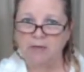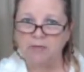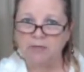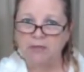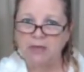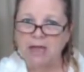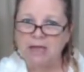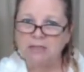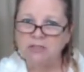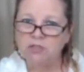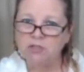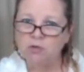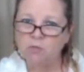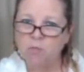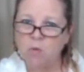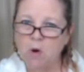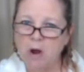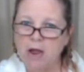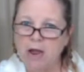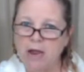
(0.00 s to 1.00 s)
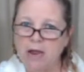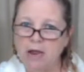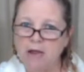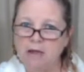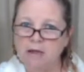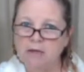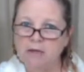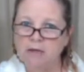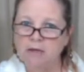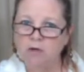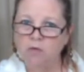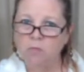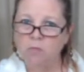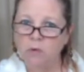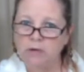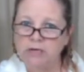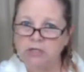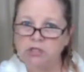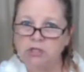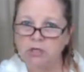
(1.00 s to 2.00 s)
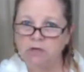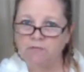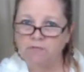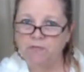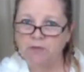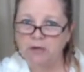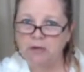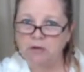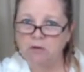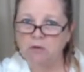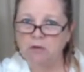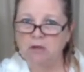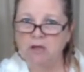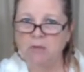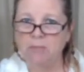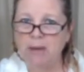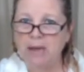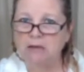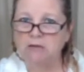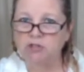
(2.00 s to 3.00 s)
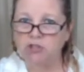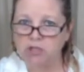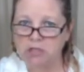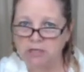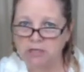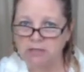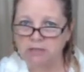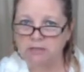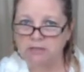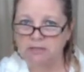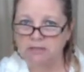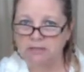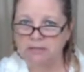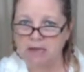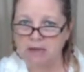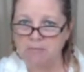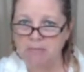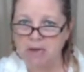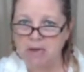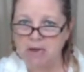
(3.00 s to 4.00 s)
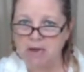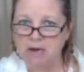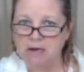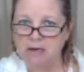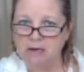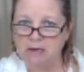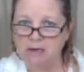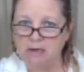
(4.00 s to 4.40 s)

That's the way we should feel about Jesus. Amen?